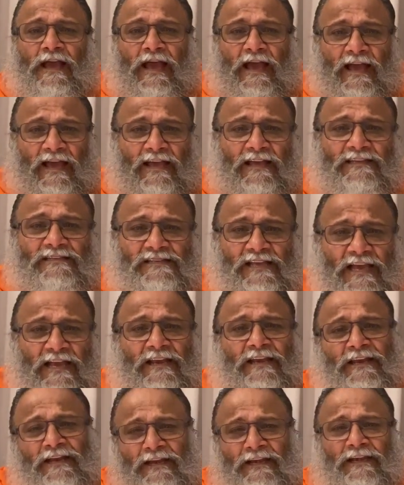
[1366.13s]
as
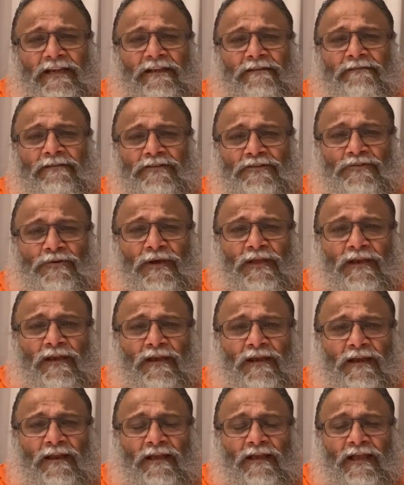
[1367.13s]
an individual,